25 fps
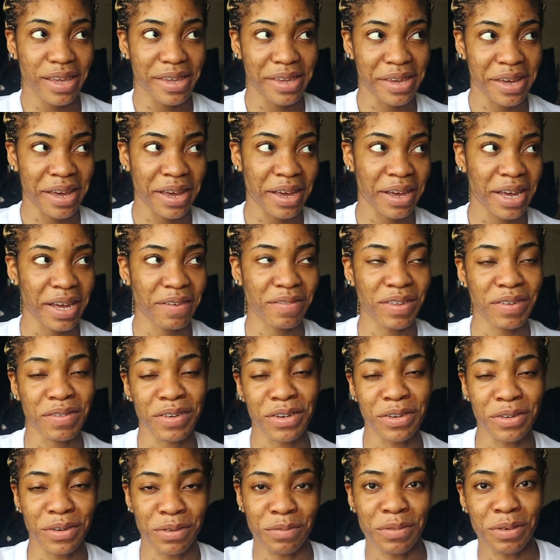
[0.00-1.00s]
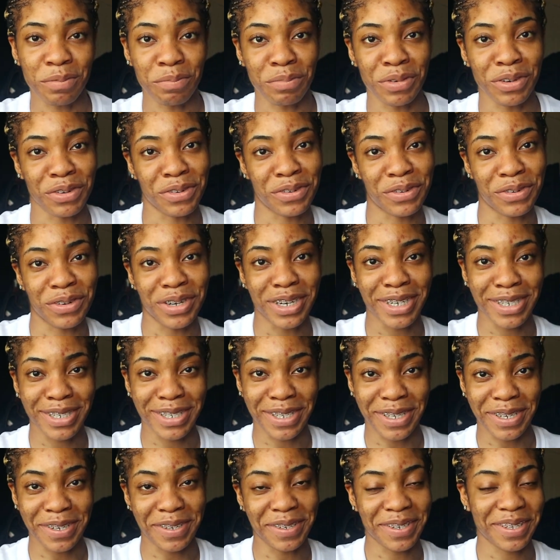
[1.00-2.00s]
Yeah, I've never done one before,
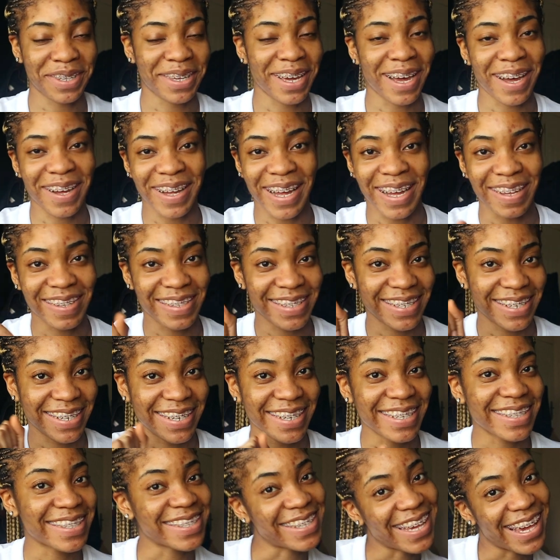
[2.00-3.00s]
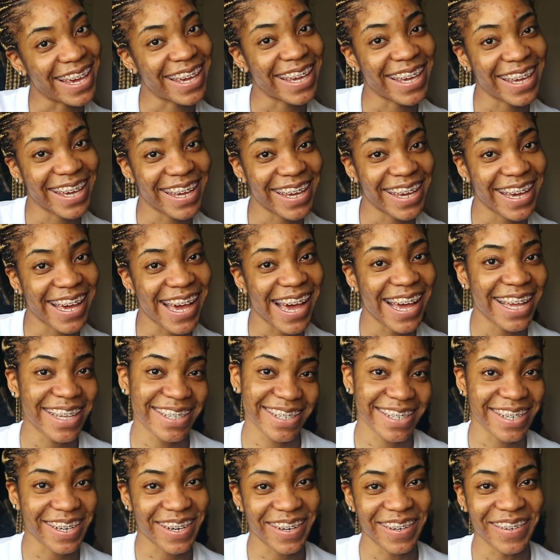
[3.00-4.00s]
so yeah, I'll have to take it
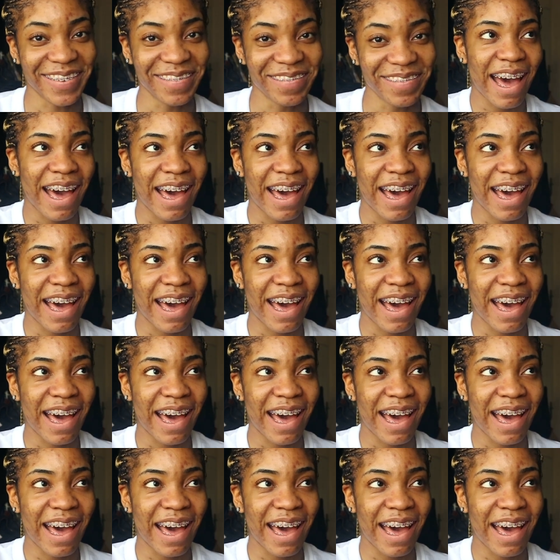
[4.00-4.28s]
as it comes.